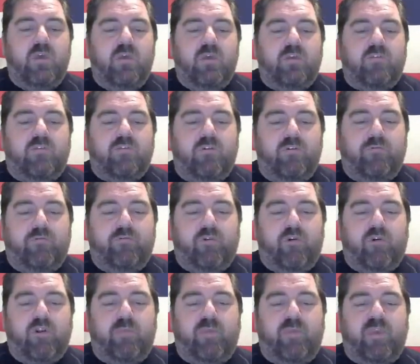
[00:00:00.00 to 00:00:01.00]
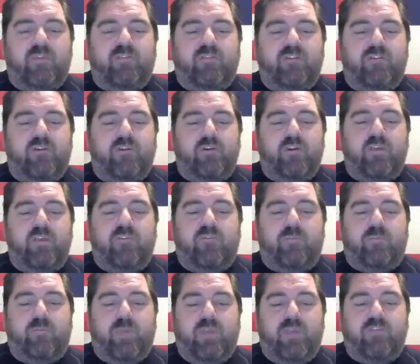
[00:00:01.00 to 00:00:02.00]
So, Florida based attorney
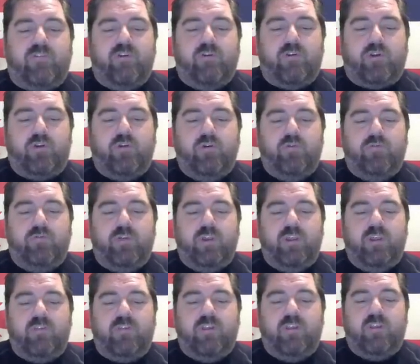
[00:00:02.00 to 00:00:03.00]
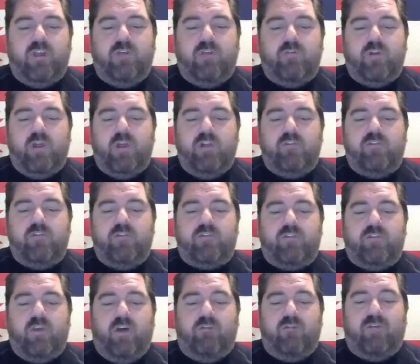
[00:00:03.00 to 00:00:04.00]
Spencer Kuvin has uncovered hundreds
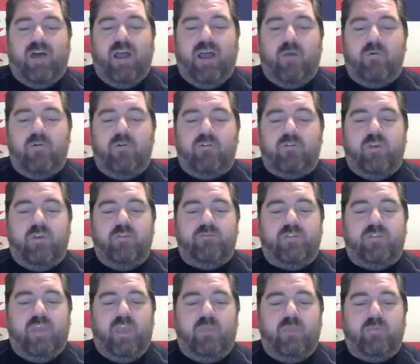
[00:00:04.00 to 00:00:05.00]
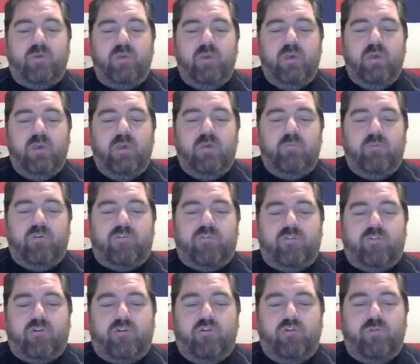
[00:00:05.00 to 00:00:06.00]
of hours of tape.
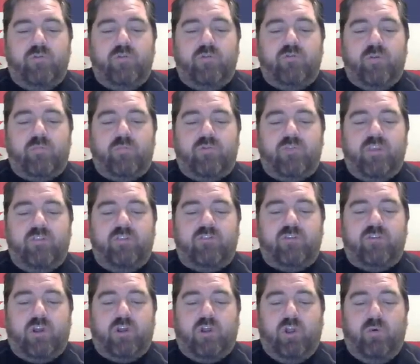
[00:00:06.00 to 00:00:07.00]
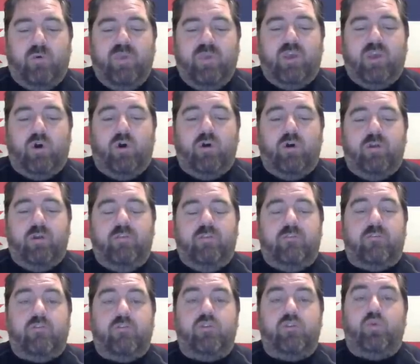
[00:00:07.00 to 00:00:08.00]
Mr. Kuvin represents Chloe
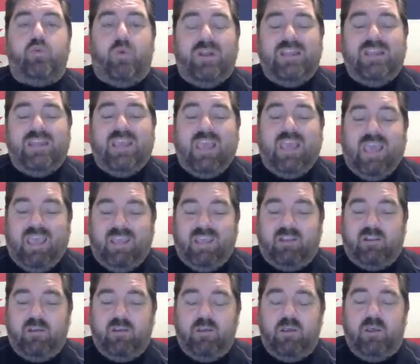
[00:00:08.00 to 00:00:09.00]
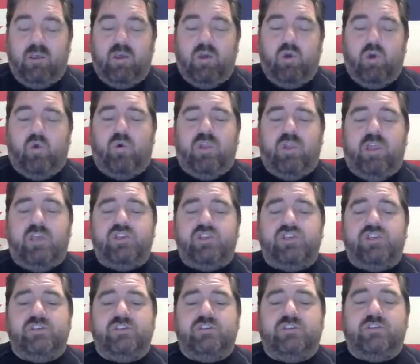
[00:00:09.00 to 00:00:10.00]
Goins, 28, who
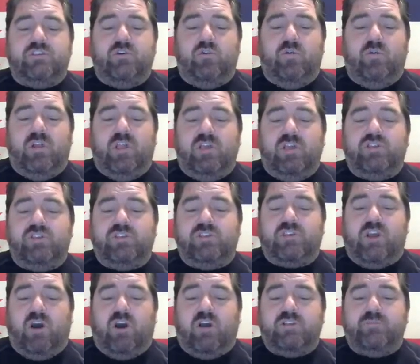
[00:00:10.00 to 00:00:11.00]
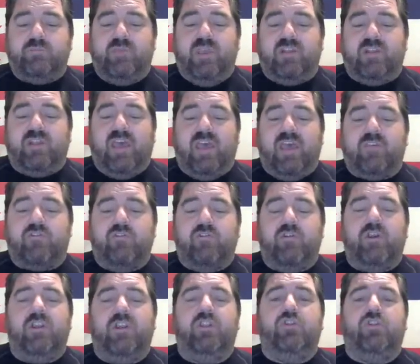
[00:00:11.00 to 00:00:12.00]
alleges, who alleges Cosby attacked her
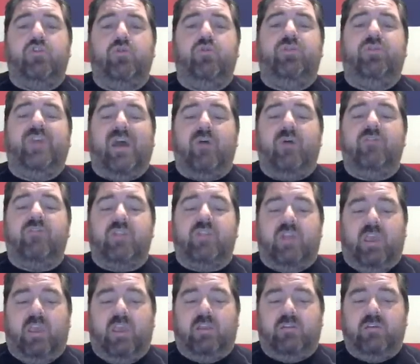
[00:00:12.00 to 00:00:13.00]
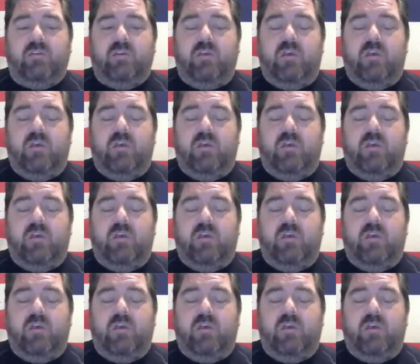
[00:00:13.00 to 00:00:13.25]
in 2008.